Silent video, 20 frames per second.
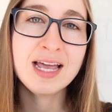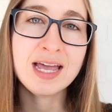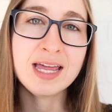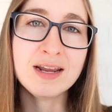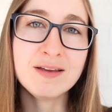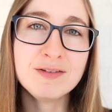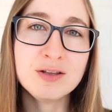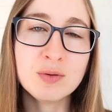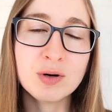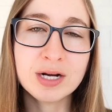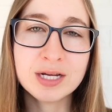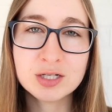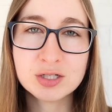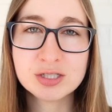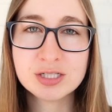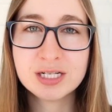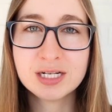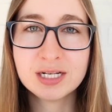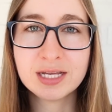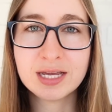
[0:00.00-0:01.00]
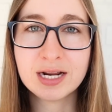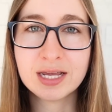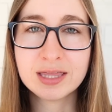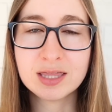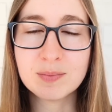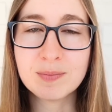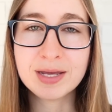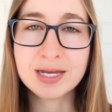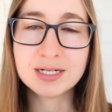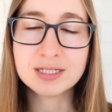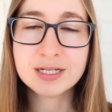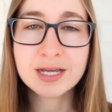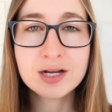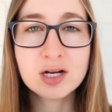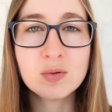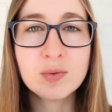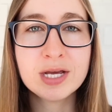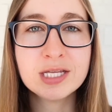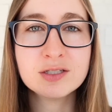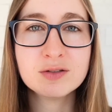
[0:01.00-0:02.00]
And if you are interested in getting the main
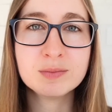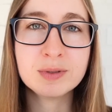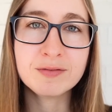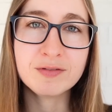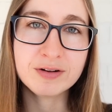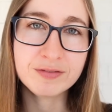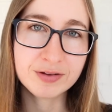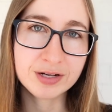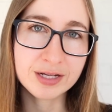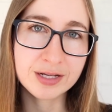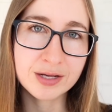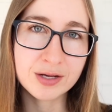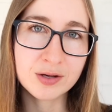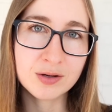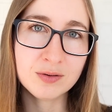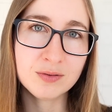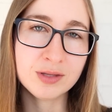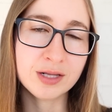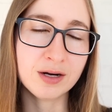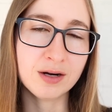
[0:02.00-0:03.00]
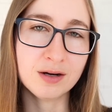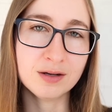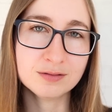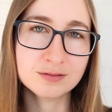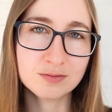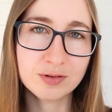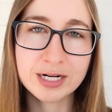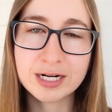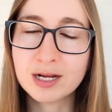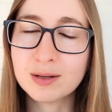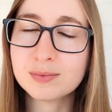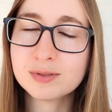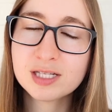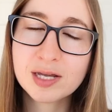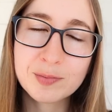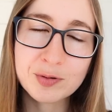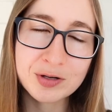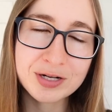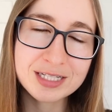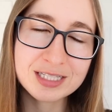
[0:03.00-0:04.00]
takeaways from every video that are written up
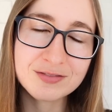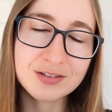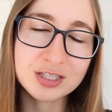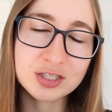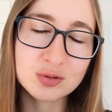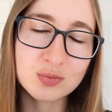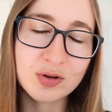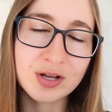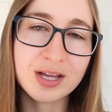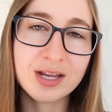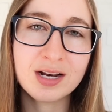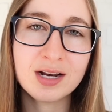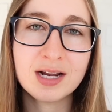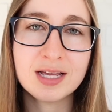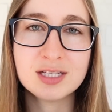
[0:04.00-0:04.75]
summaries of each one,